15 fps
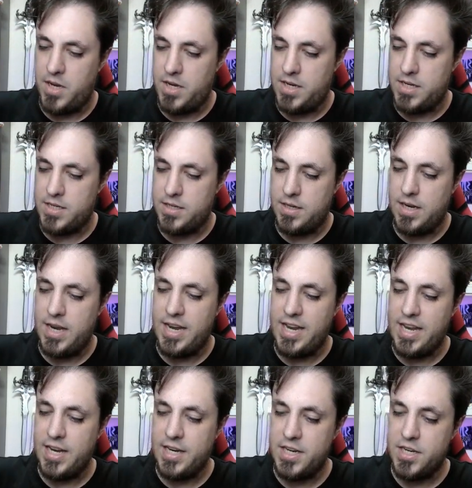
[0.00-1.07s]
is in
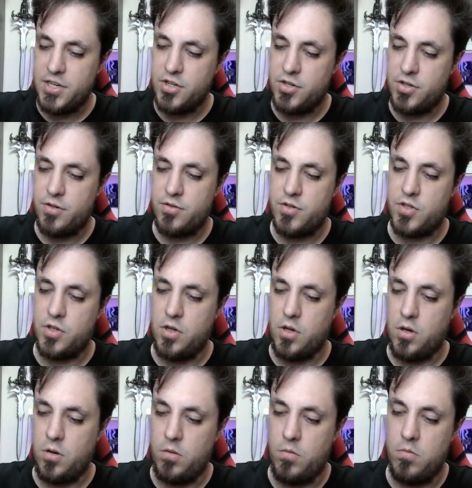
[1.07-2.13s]
English,
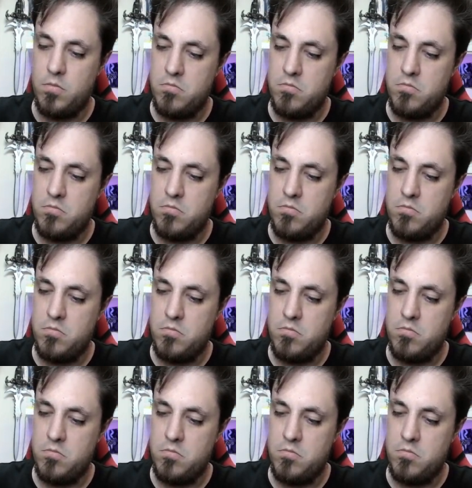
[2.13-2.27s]
so